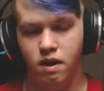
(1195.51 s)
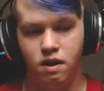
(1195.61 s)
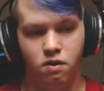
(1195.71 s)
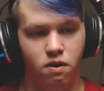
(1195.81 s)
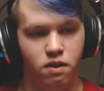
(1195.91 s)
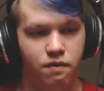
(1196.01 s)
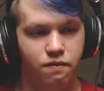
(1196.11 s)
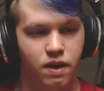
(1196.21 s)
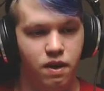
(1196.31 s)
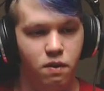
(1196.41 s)
I don't know, like
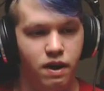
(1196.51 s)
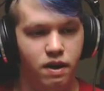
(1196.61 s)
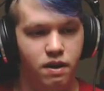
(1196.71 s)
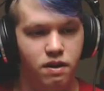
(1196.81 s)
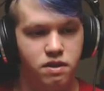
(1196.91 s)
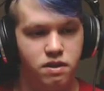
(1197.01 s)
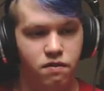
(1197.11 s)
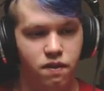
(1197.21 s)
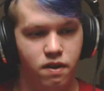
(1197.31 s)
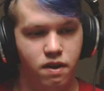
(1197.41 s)
video editing and
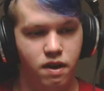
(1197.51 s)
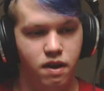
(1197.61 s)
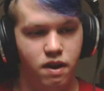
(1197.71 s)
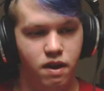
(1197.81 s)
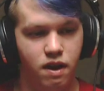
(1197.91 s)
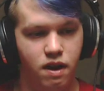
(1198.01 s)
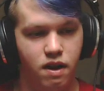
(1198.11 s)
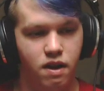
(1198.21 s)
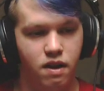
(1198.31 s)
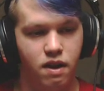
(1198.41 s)
stuff like that.
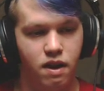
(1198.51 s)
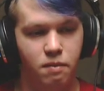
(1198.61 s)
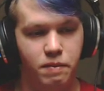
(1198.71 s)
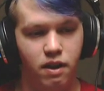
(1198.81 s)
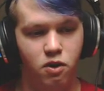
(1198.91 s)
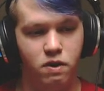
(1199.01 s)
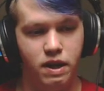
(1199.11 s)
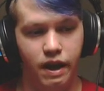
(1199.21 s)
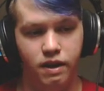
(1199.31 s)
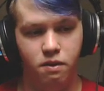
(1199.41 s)
I mean, you
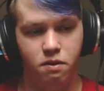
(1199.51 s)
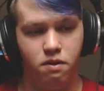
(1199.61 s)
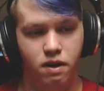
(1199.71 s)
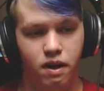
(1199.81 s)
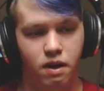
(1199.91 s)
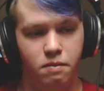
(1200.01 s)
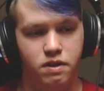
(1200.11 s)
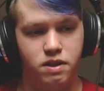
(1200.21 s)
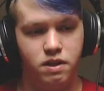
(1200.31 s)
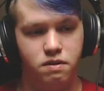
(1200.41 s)
can do it on an
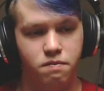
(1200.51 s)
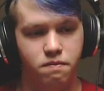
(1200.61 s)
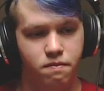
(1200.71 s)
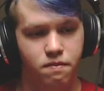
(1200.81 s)
AMD system.